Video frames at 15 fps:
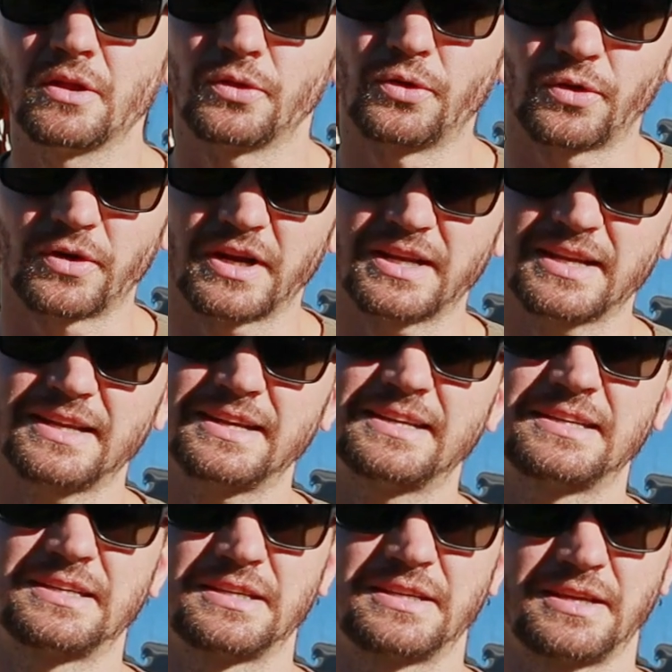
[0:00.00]
Lauren
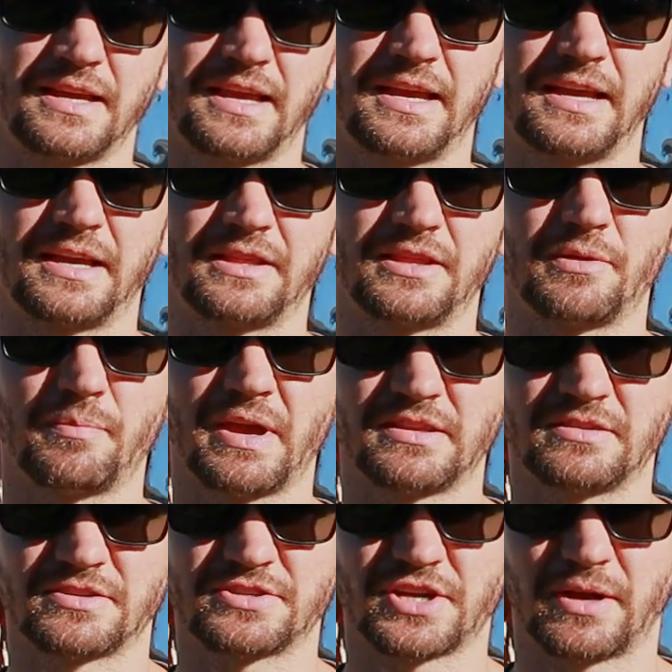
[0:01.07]
and the amazing